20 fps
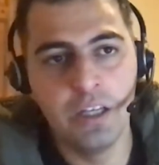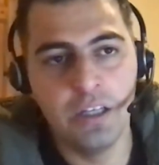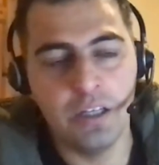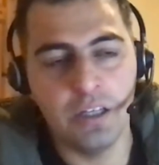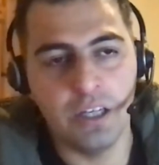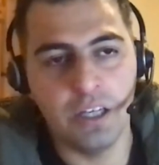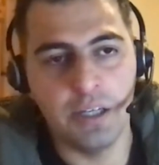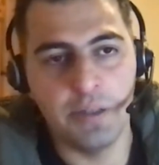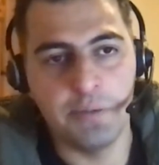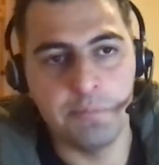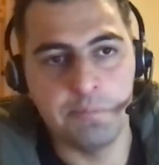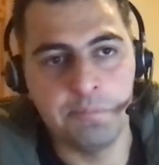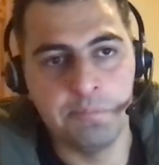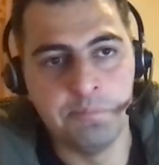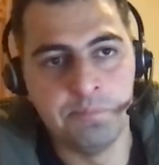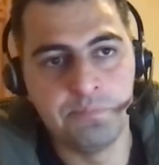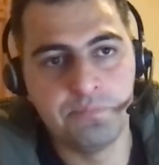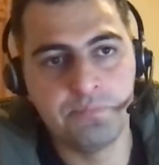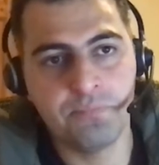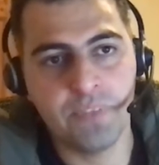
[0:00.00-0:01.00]

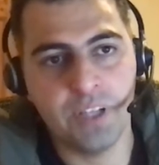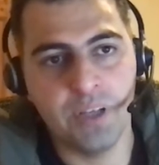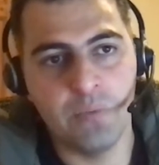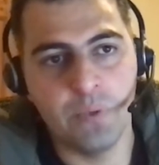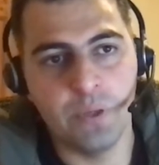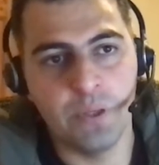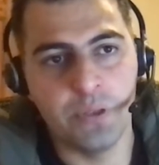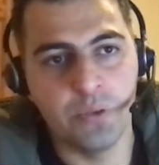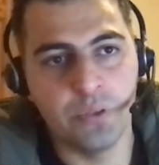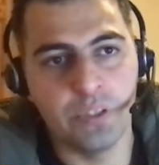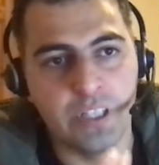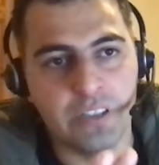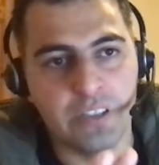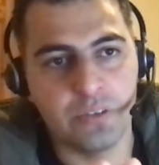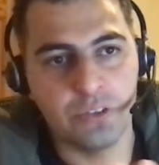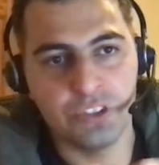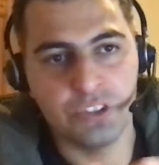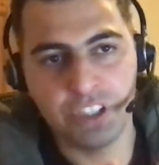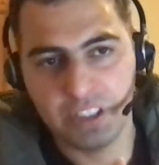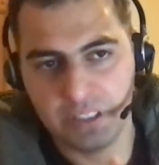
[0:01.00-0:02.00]
where you get
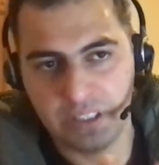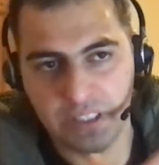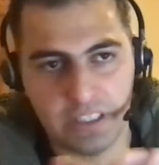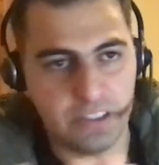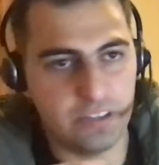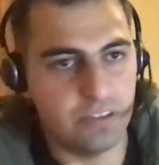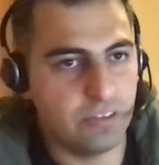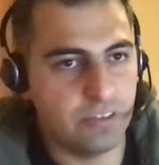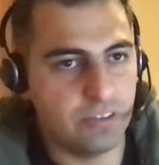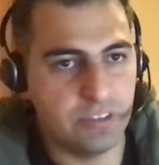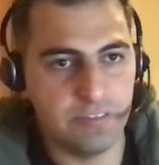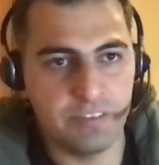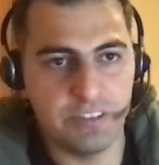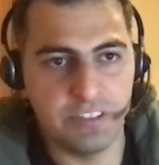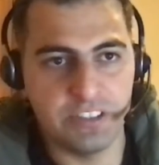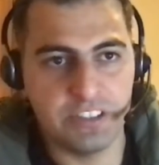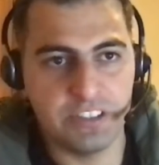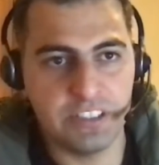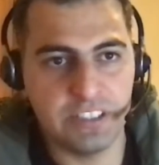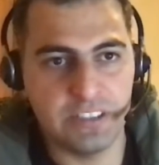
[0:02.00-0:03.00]
to check, like,
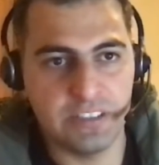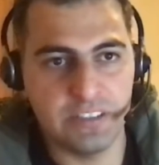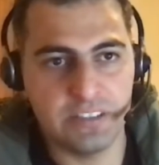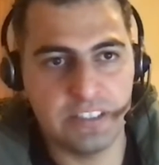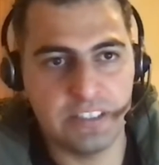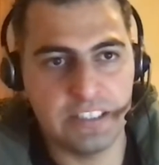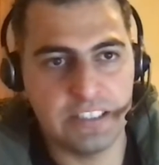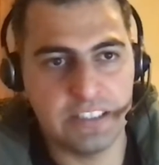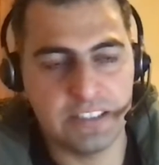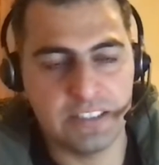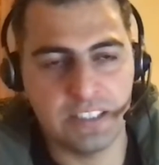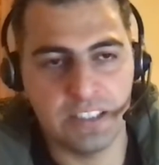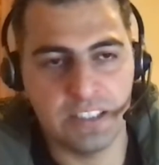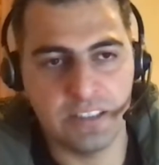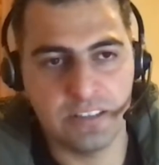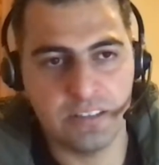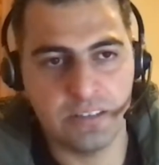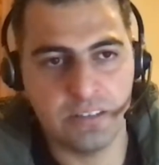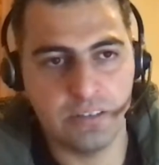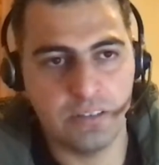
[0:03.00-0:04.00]
different
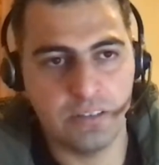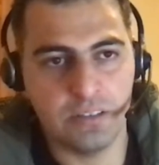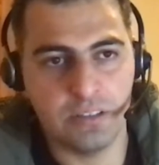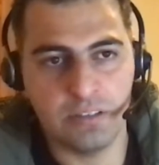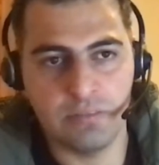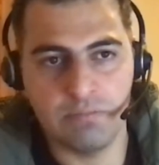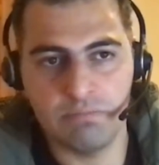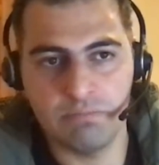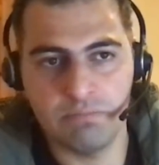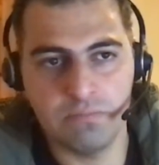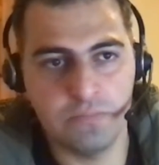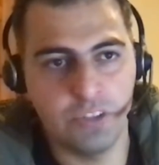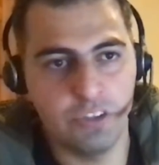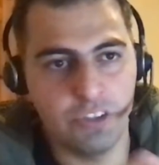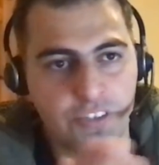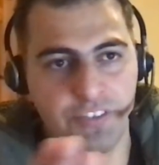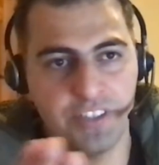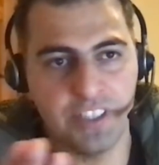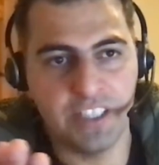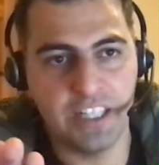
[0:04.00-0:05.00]
statistics and
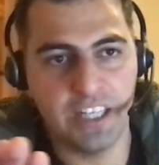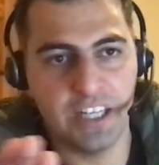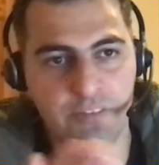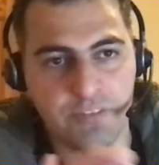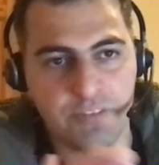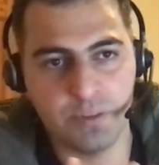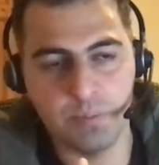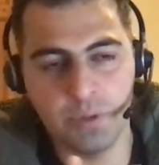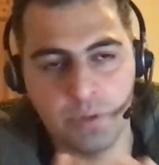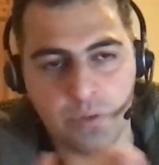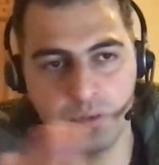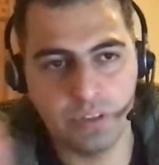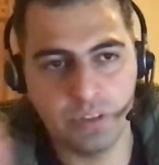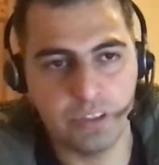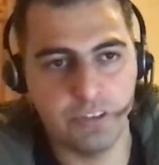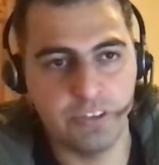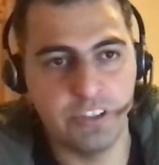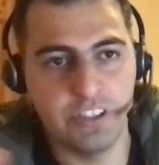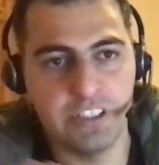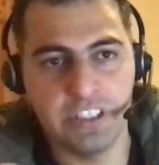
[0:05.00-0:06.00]
different graphs about
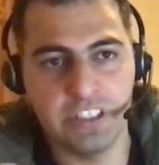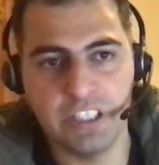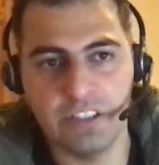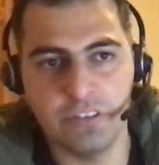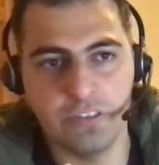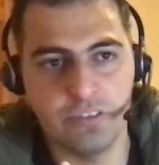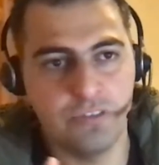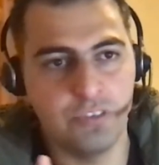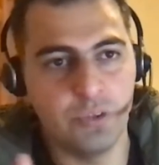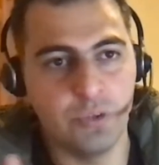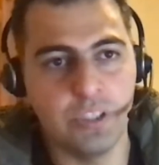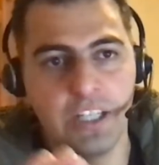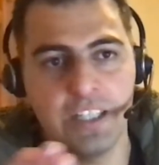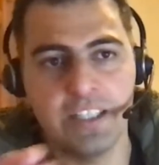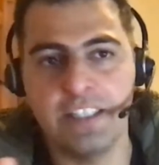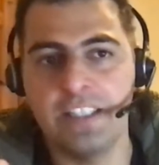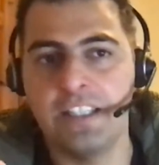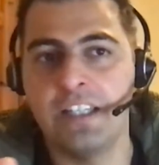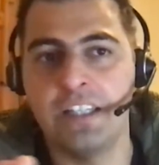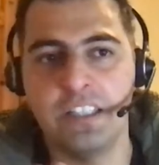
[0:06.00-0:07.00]
security. And if you
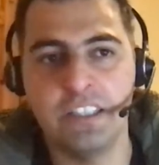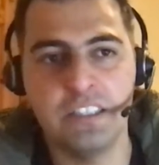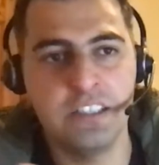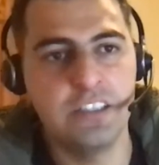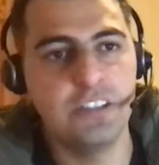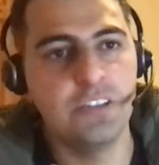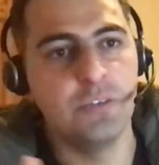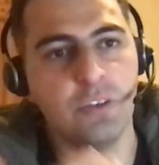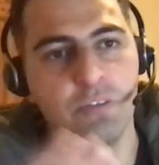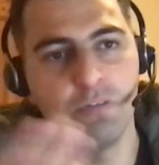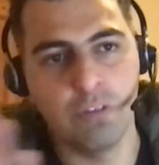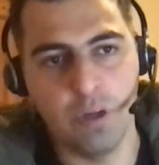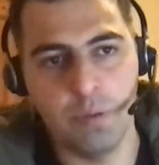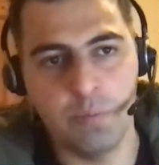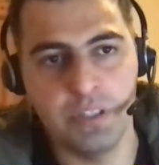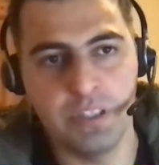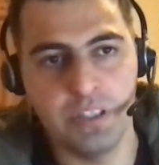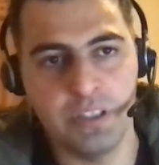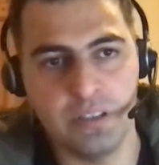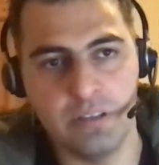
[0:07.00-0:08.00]
get an alert, you
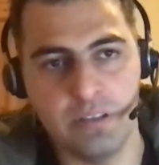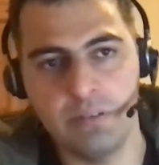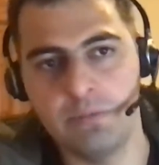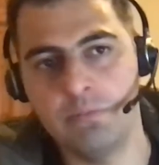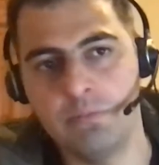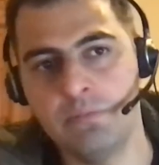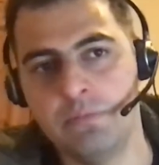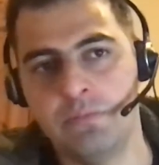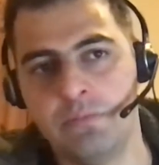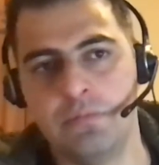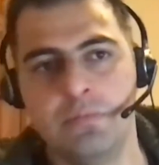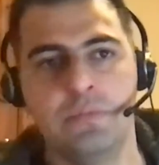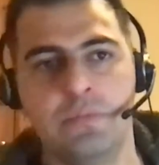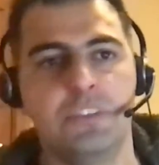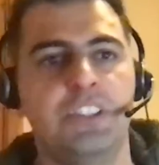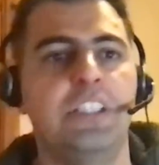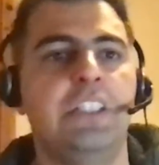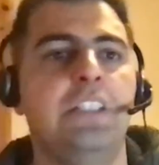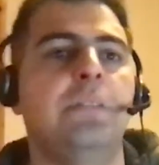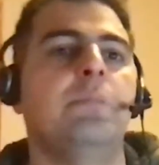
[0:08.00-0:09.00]
inform the
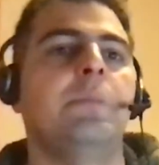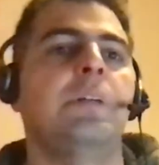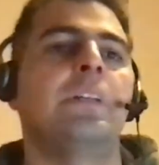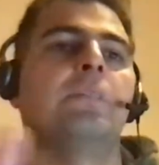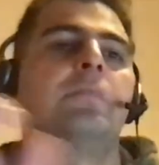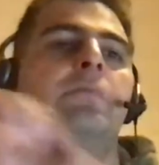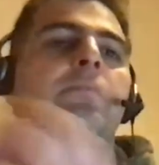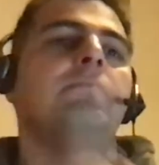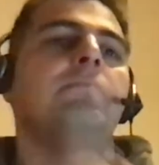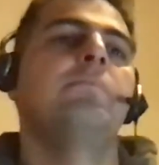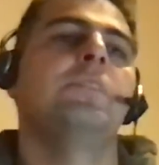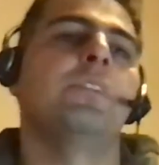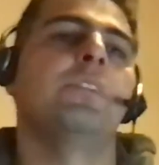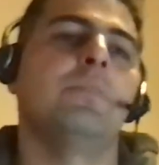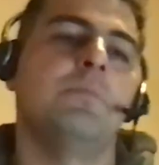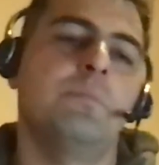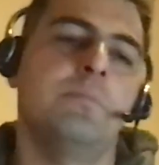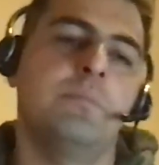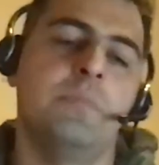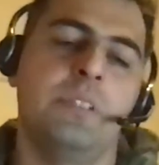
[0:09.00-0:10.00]
team, and
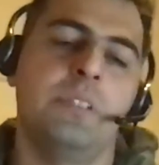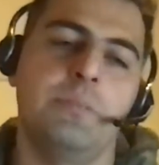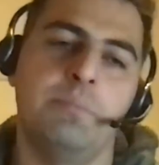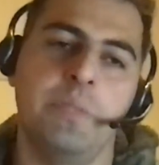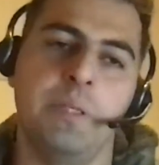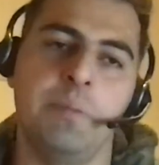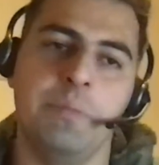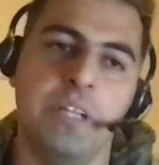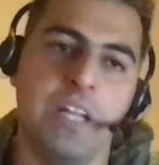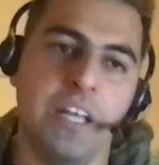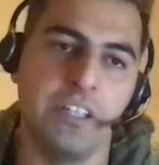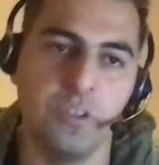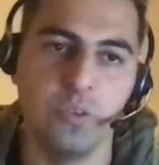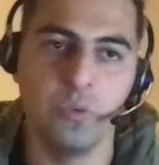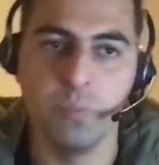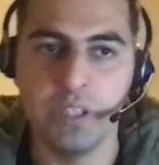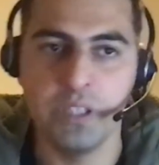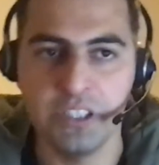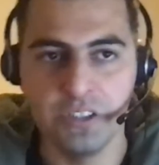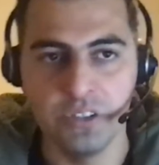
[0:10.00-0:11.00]
maybe like
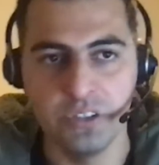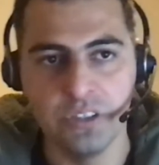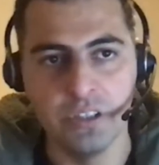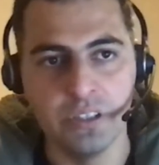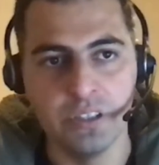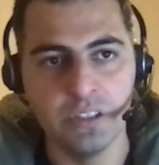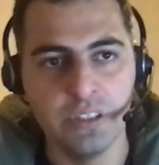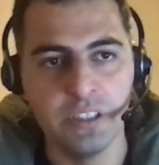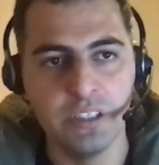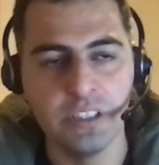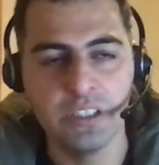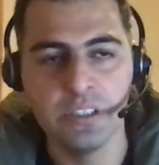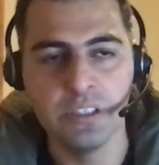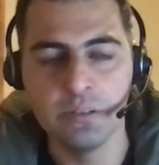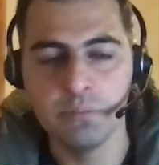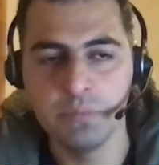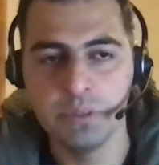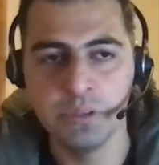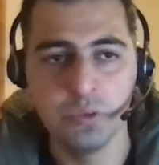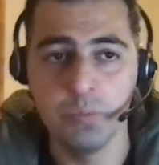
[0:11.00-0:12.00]
you might dig a
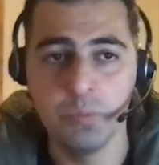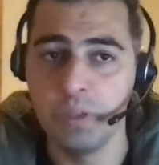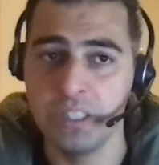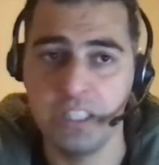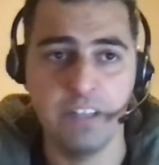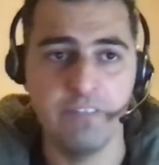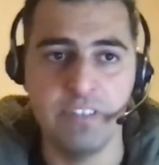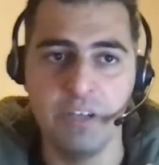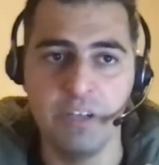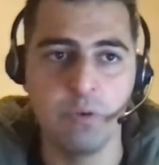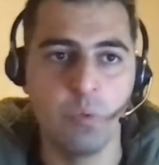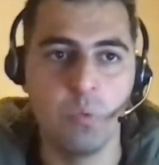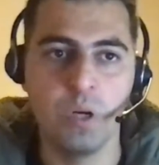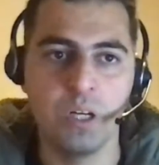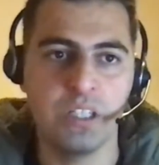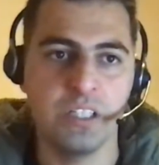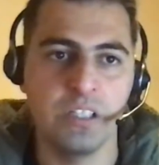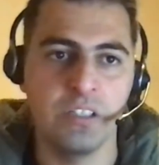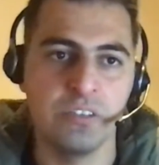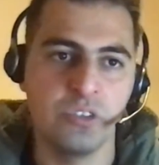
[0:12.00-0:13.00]
bit, but I've never
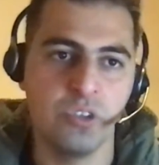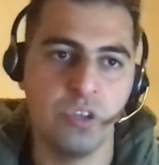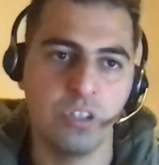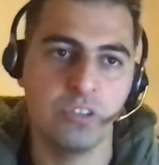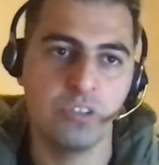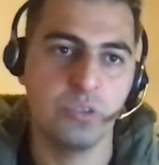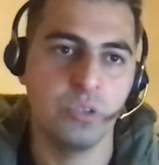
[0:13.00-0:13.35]
worked in SOC,